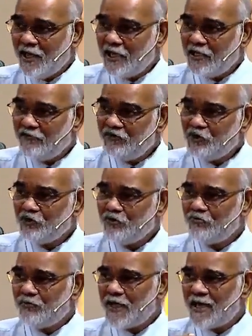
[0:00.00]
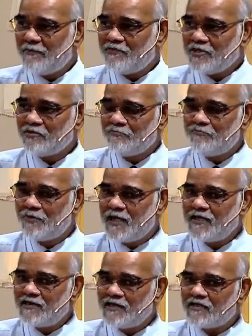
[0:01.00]
And if you happen to
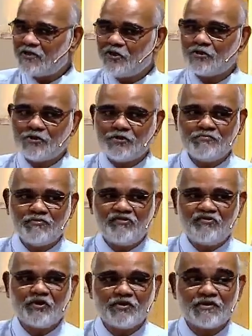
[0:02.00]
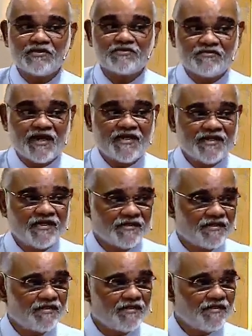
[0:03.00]
break that cocoon before it is ready,
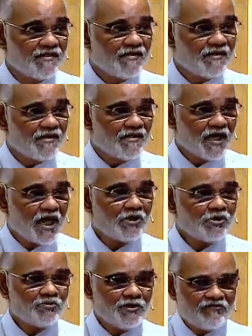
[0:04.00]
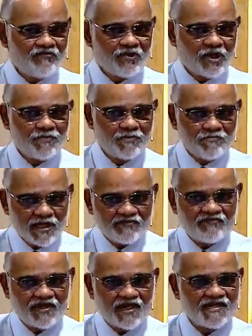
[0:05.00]
out will flop a
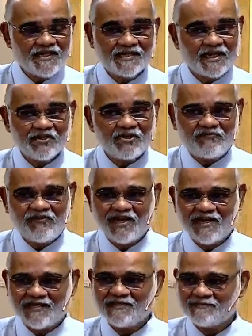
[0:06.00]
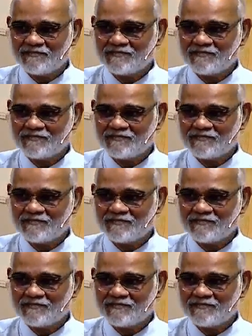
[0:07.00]
butterfly that cannot fly.